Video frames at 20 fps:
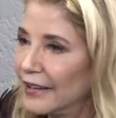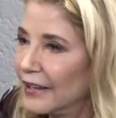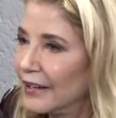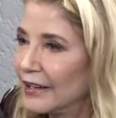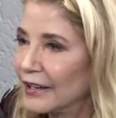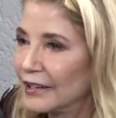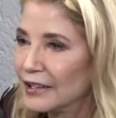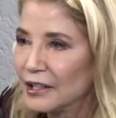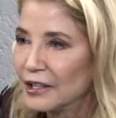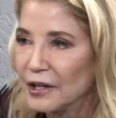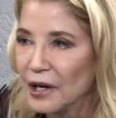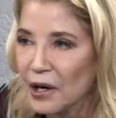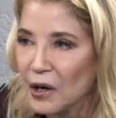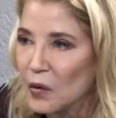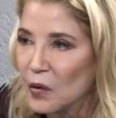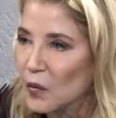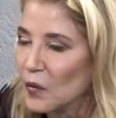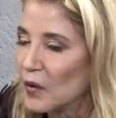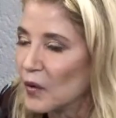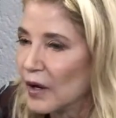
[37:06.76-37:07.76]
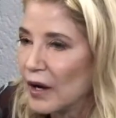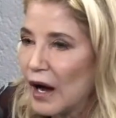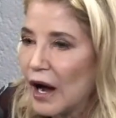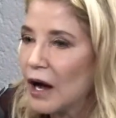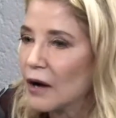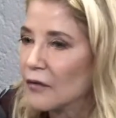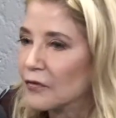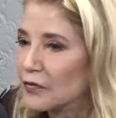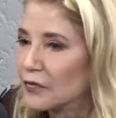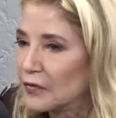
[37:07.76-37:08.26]
that,
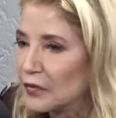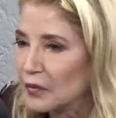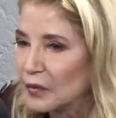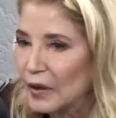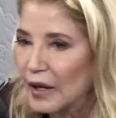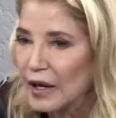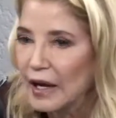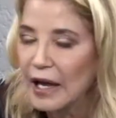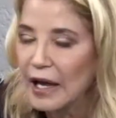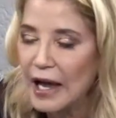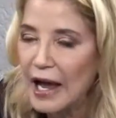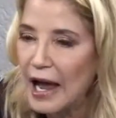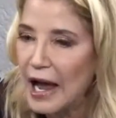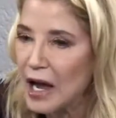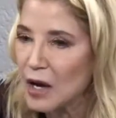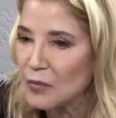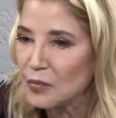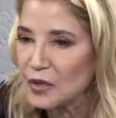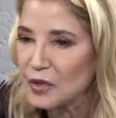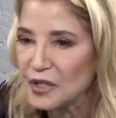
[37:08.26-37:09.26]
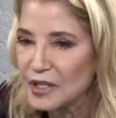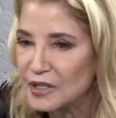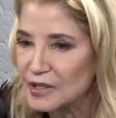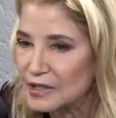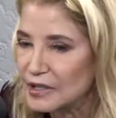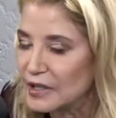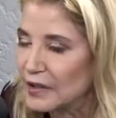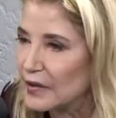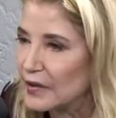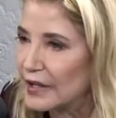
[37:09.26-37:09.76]
of
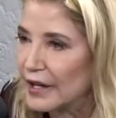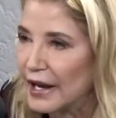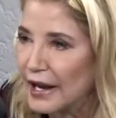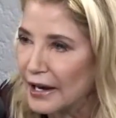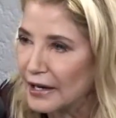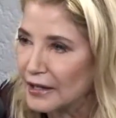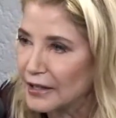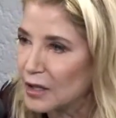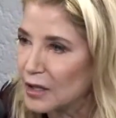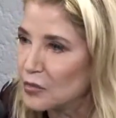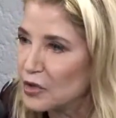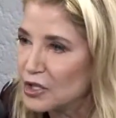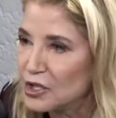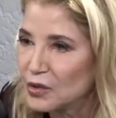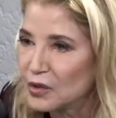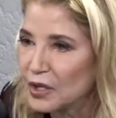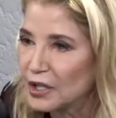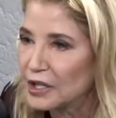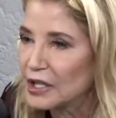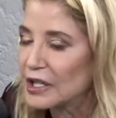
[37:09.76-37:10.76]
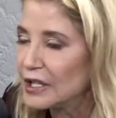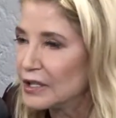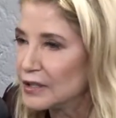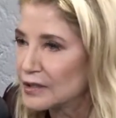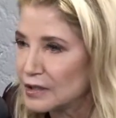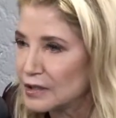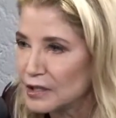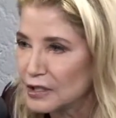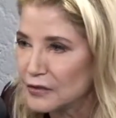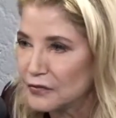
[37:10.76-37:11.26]
happiness in the end. I mean, you can
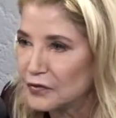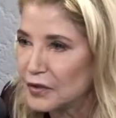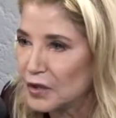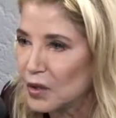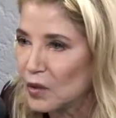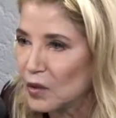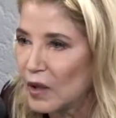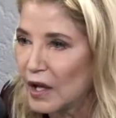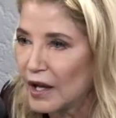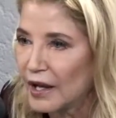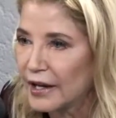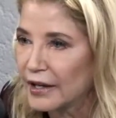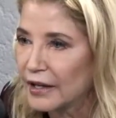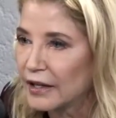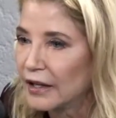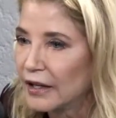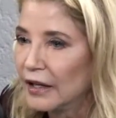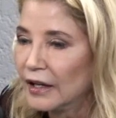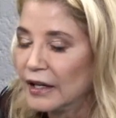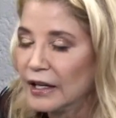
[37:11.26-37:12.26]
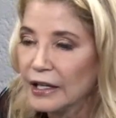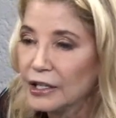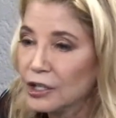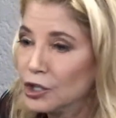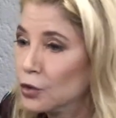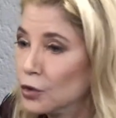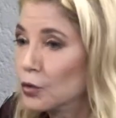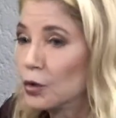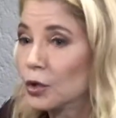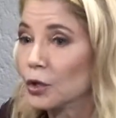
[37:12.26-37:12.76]
easily feel like
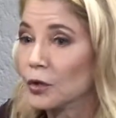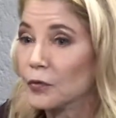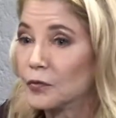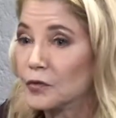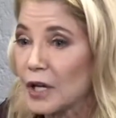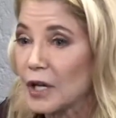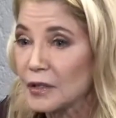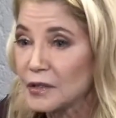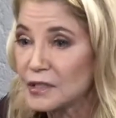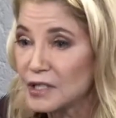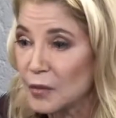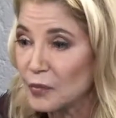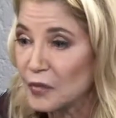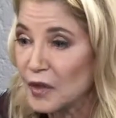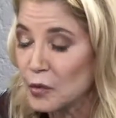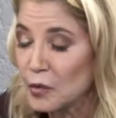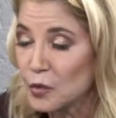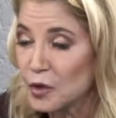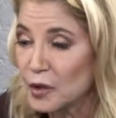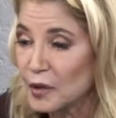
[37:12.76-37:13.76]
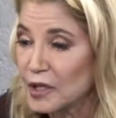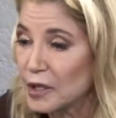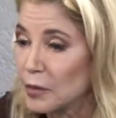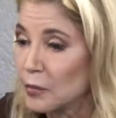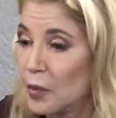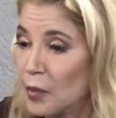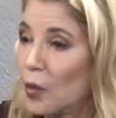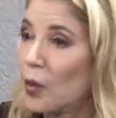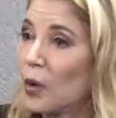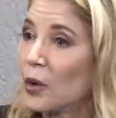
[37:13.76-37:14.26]
you could have done something really
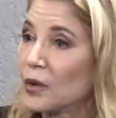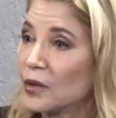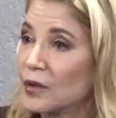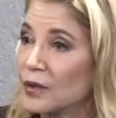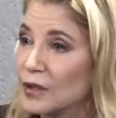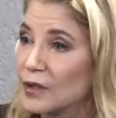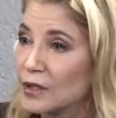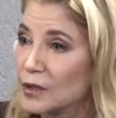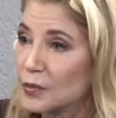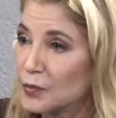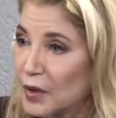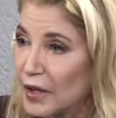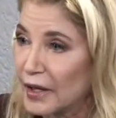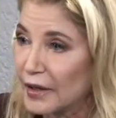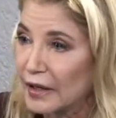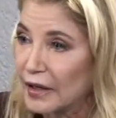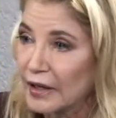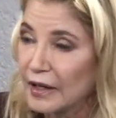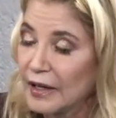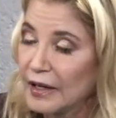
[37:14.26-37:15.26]
important, but,